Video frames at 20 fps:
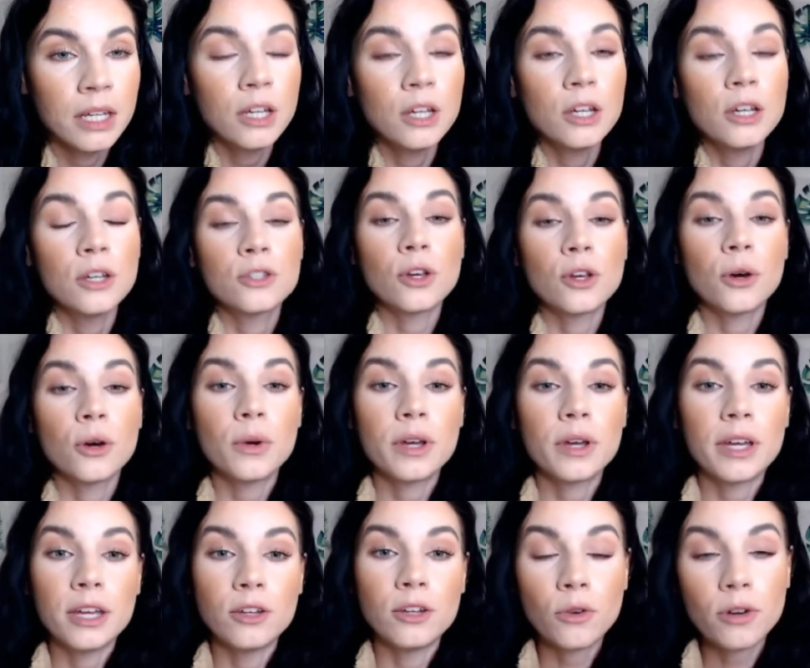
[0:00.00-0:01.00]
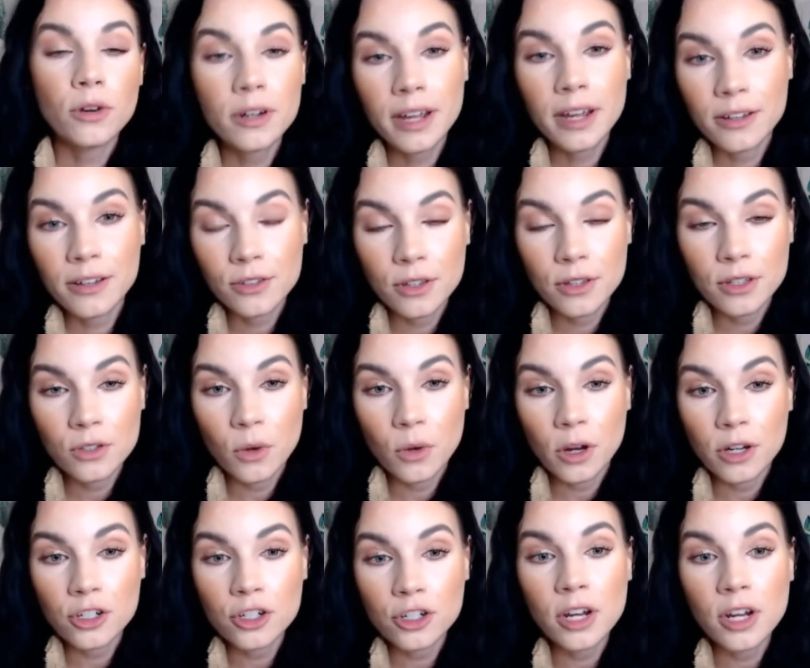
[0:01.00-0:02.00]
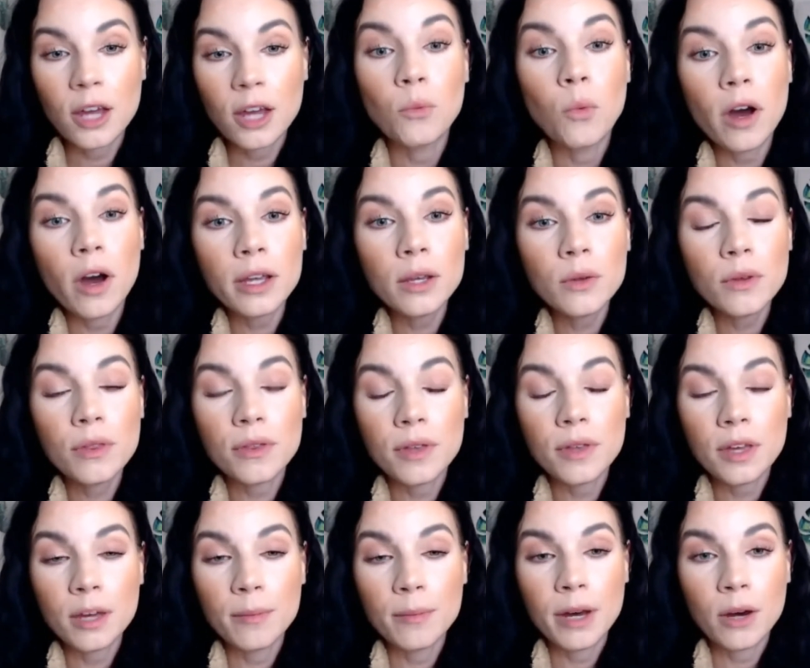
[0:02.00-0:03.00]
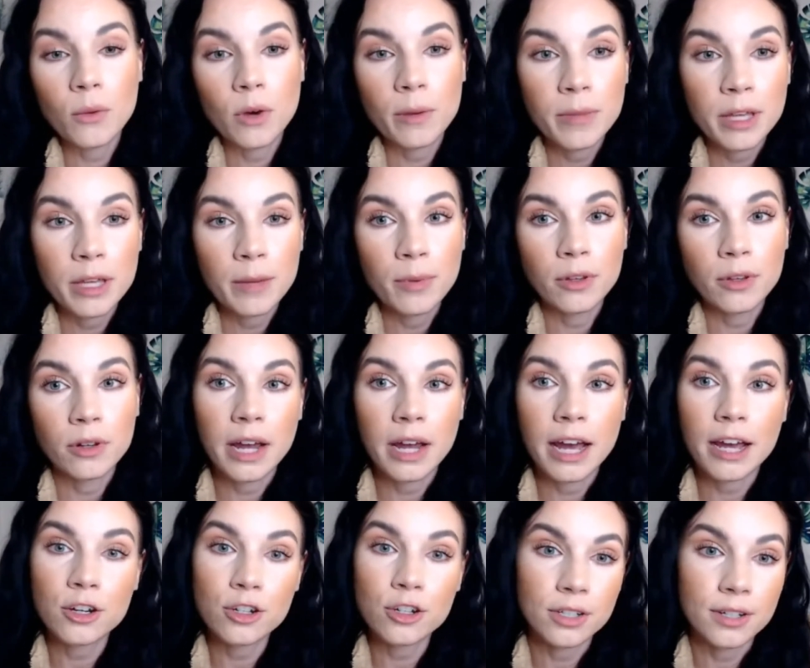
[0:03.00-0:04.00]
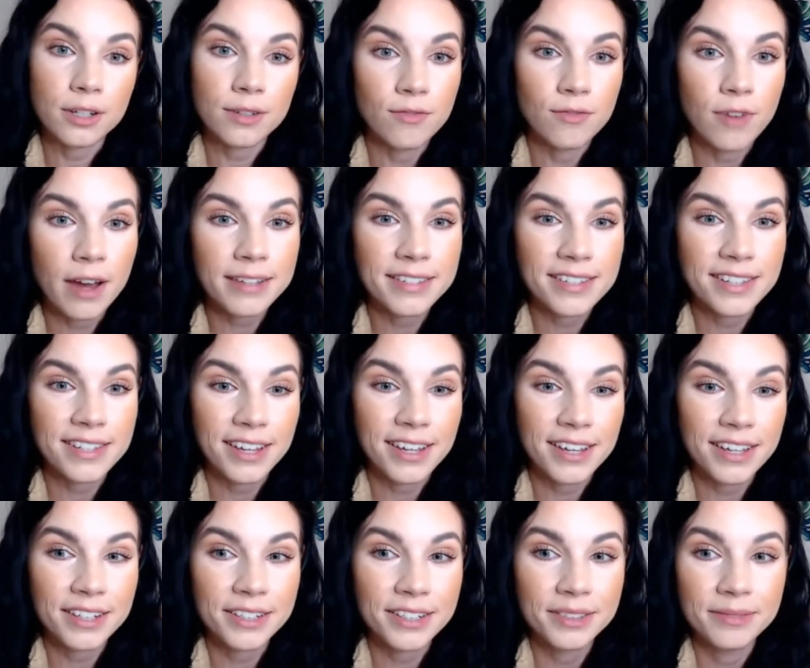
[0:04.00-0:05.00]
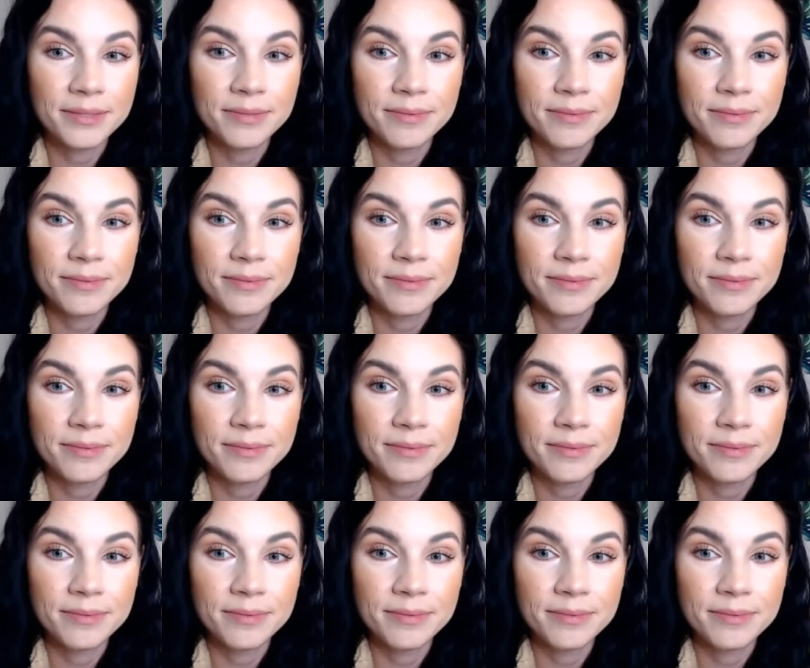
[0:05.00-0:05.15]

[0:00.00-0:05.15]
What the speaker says: So in order to answer this question, I want you to think about what people are actually investing in.